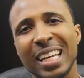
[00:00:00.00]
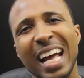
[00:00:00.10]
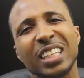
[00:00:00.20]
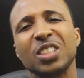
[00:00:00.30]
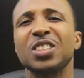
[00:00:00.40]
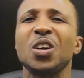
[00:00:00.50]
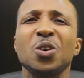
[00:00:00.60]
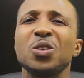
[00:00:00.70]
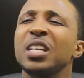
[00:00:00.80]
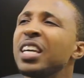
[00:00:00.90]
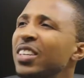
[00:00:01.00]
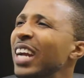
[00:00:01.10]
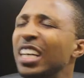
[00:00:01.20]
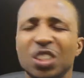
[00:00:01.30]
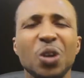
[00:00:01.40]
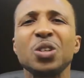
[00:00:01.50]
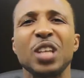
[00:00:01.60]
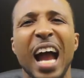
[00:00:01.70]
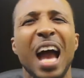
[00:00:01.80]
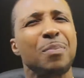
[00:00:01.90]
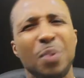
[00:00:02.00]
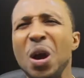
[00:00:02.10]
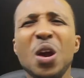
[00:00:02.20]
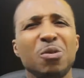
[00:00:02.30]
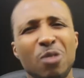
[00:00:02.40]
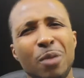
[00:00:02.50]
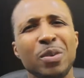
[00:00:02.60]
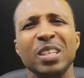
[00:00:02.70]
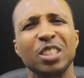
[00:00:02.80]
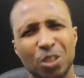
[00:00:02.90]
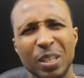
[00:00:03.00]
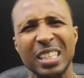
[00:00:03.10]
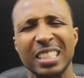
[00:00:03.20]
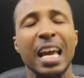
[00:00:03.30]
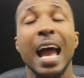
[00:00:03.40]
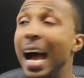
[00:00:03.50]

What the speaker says: And I showed you how it burned rubber in the streets.